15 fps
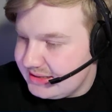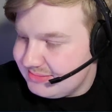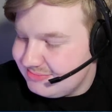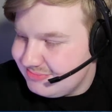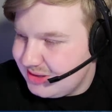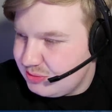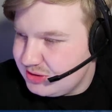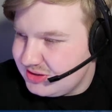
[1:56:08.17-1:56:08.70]

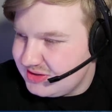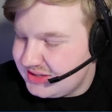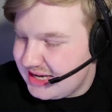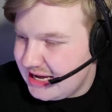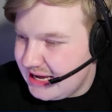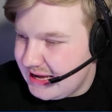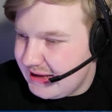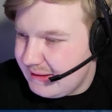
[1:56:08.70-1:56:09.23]
I wouldn't
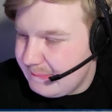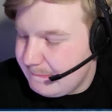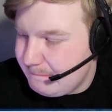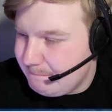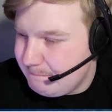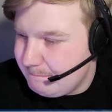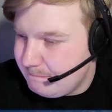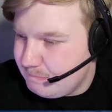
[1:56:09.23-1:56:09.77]
say
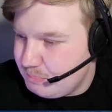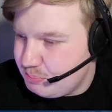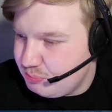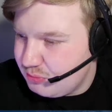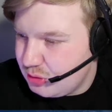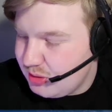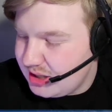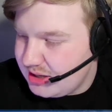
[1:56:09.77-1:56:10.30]

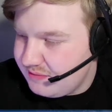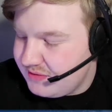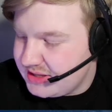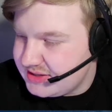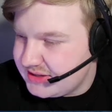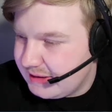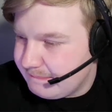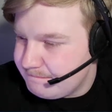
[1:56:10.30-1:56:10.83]
quite
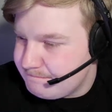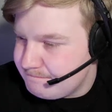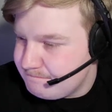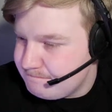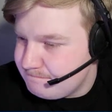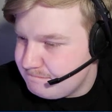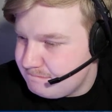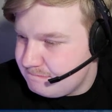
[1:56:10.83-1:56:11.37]
convincing.
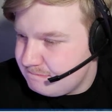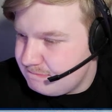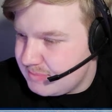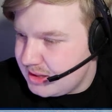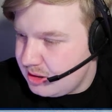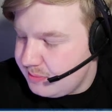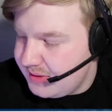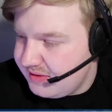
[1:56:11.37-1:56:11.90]
A
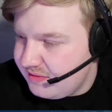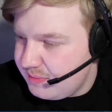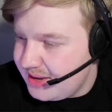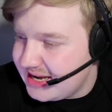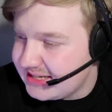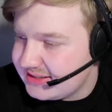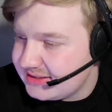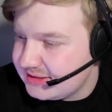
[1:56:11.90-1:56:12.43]
little bit of a
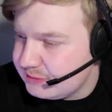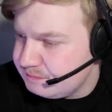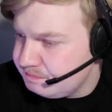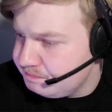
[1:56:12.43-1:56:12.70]
mess.